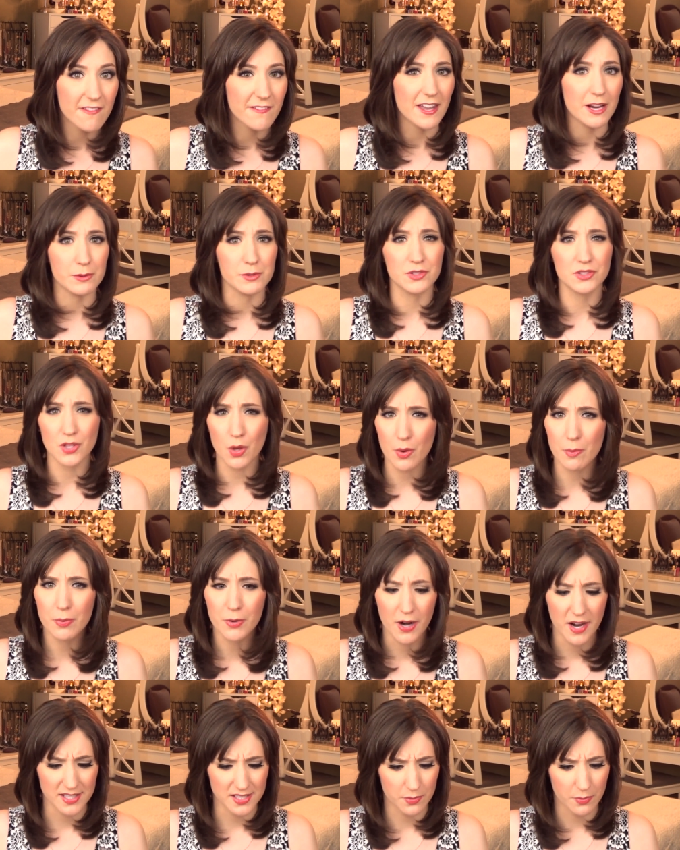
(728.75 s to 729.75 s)
that I was so
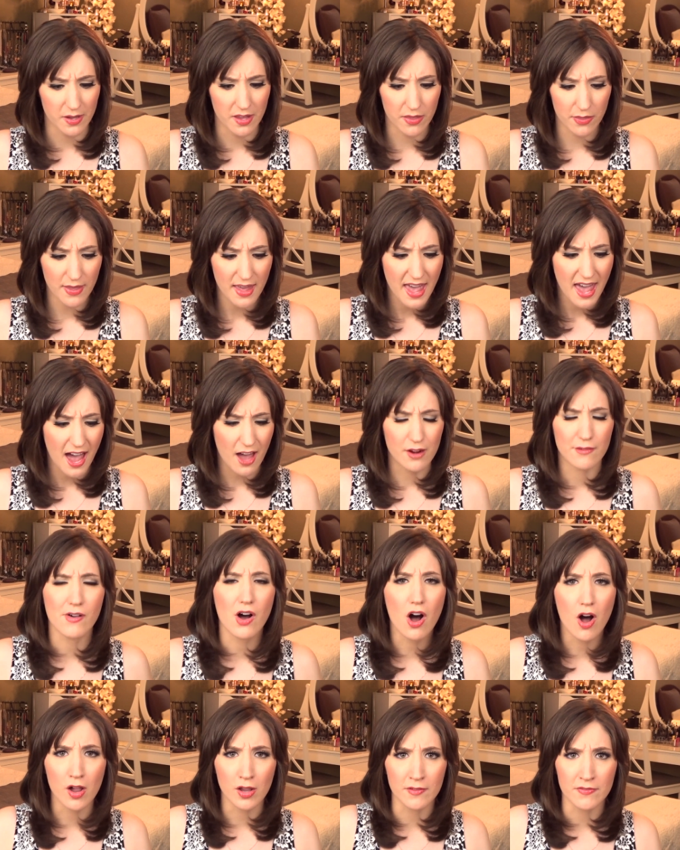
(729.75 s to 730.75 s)
impressed with out
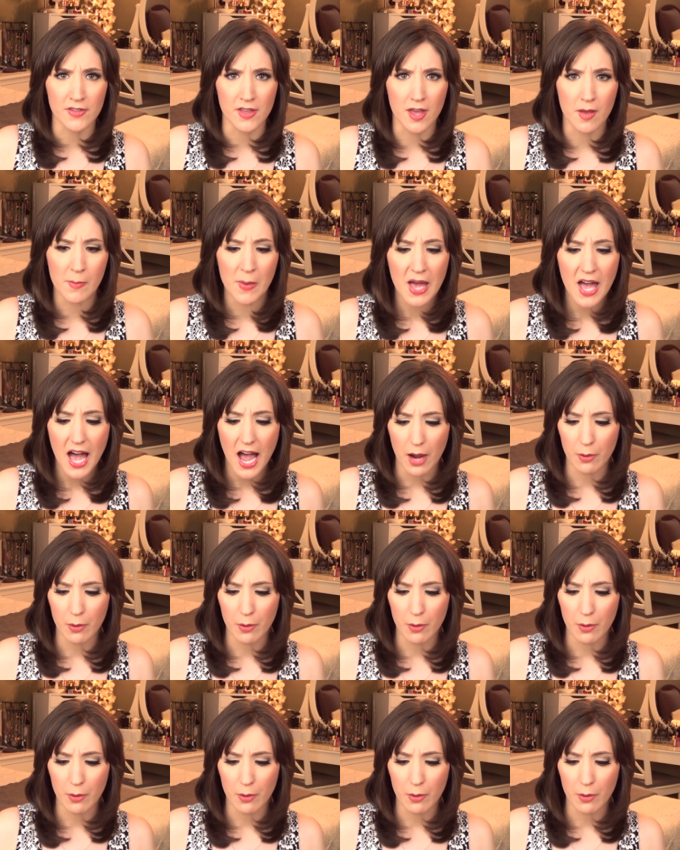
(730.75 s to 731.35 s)
of all of them.